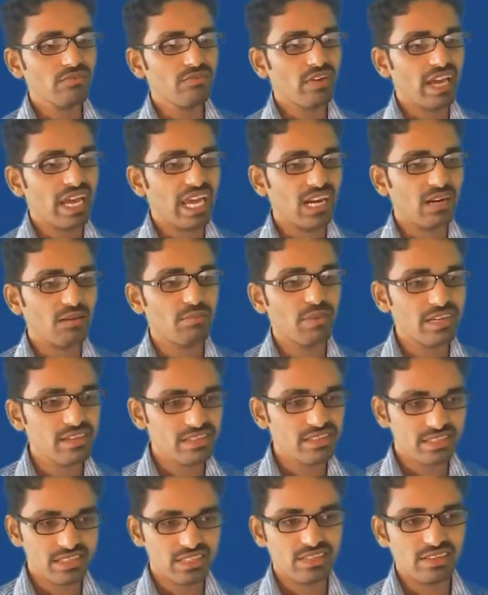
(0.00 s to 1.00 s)
L by
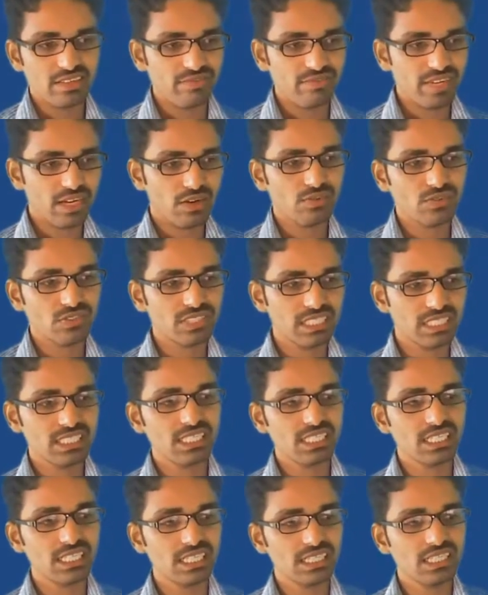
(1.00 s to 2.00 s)
C. We have seen
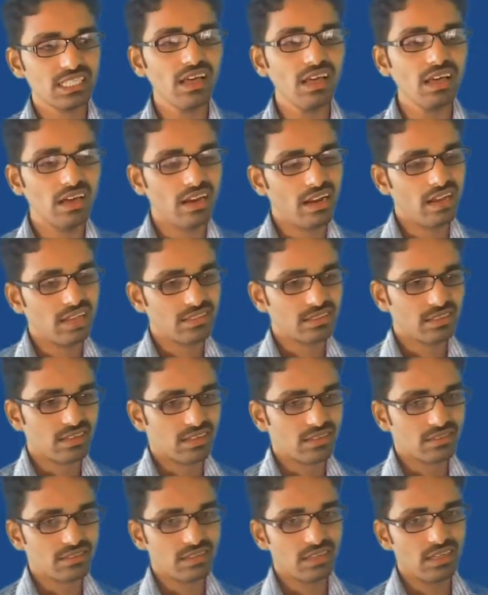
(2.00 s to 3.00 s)
that in the last
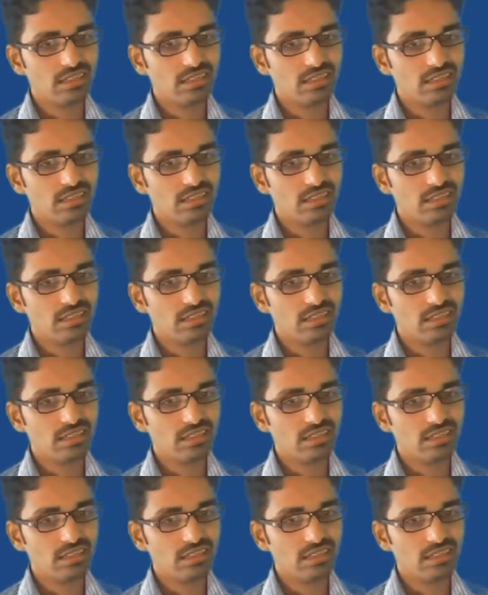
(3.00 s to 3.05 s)
class, right.